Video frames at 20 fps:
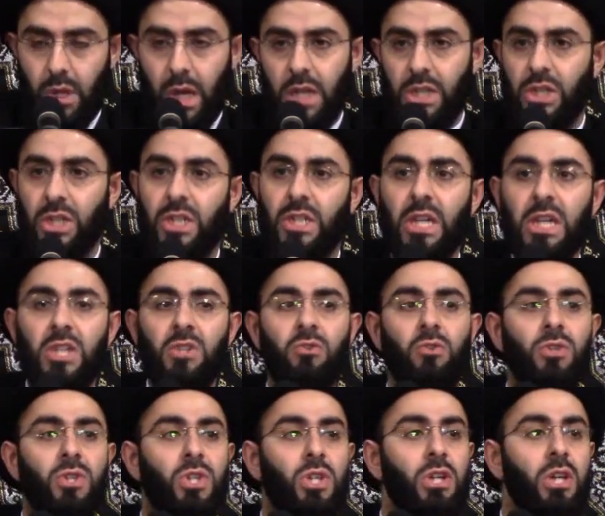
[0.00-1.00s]
A
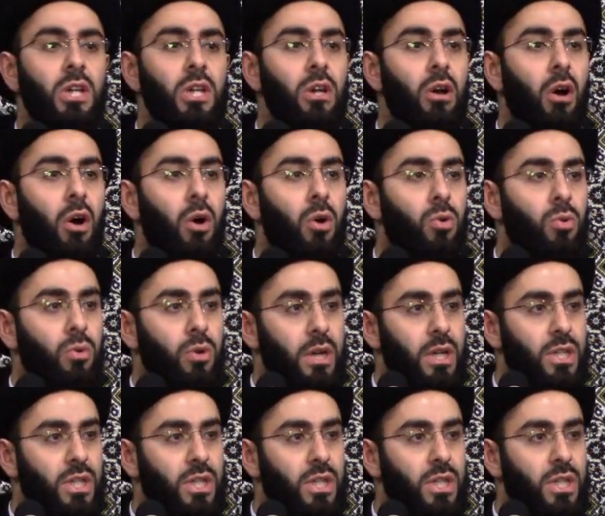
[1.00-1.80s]
successful CEO,